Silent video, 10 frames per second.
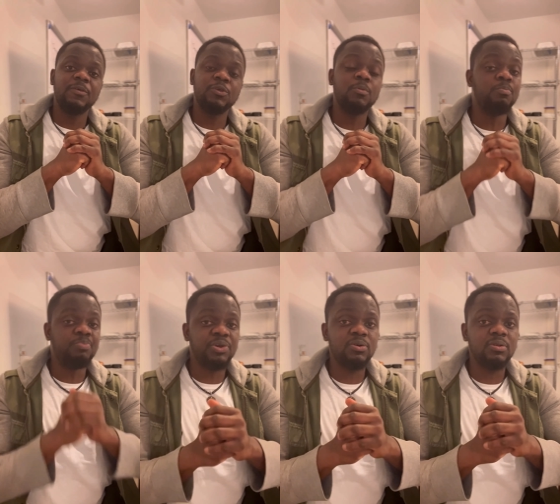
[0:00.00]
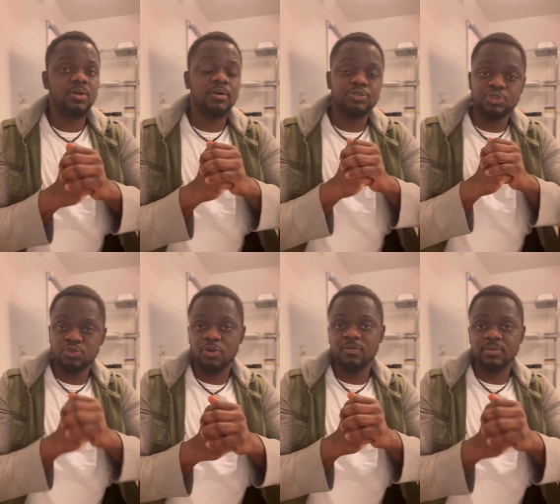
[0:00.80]
you build a
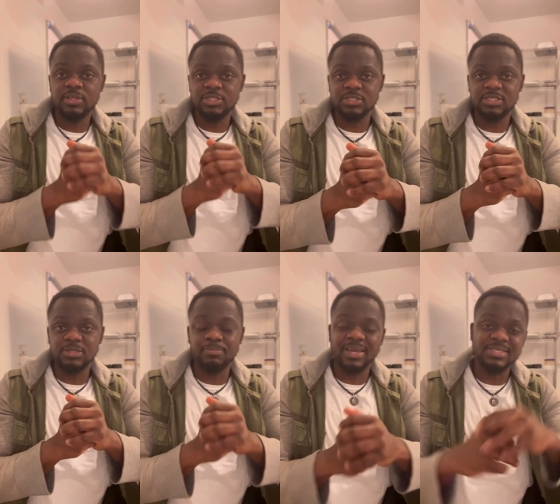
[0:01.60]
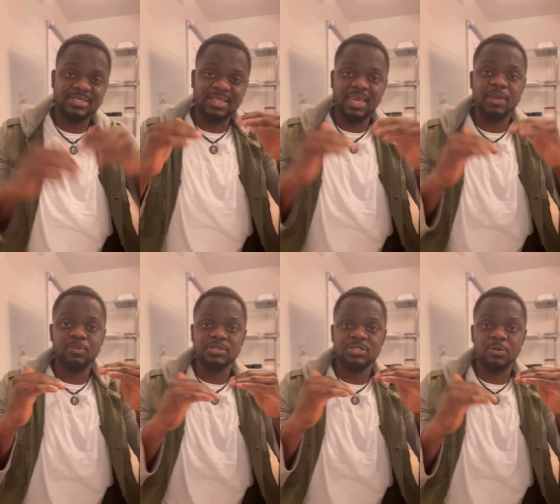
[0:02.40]
strong relationship by staying
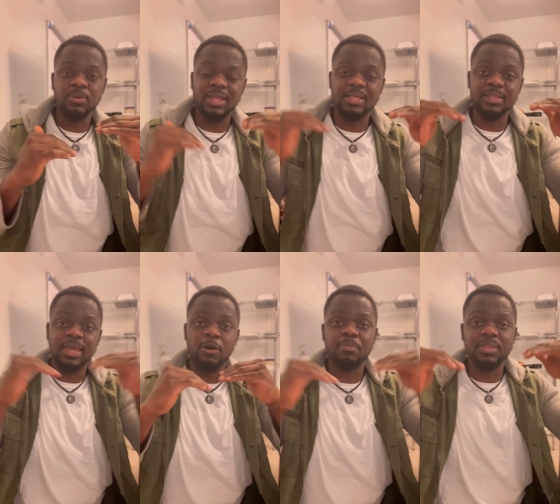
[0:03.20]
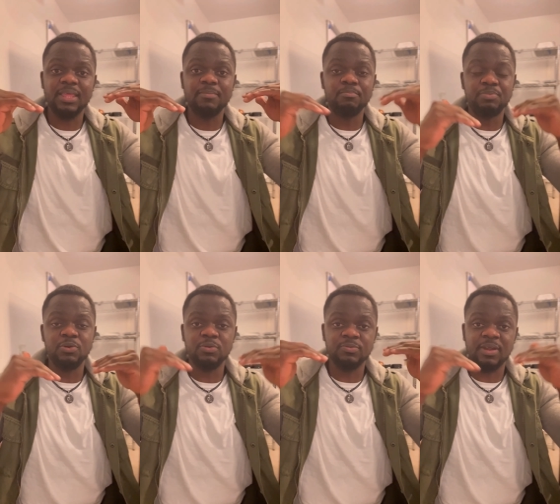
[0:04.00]
with someone and helping them
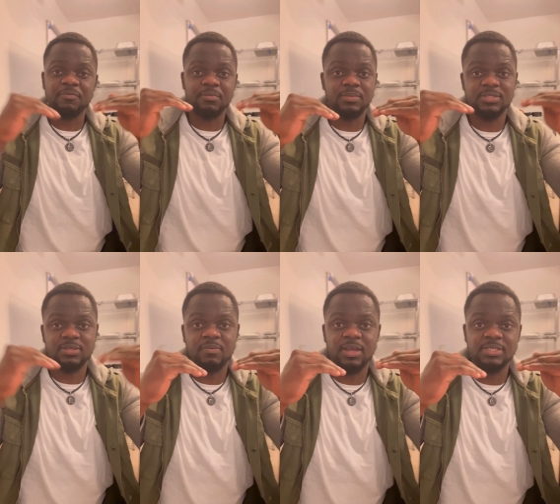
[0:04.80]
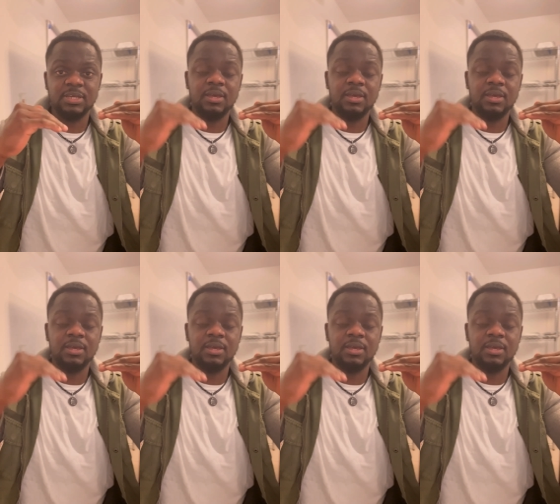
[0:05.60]
build right from the scratch.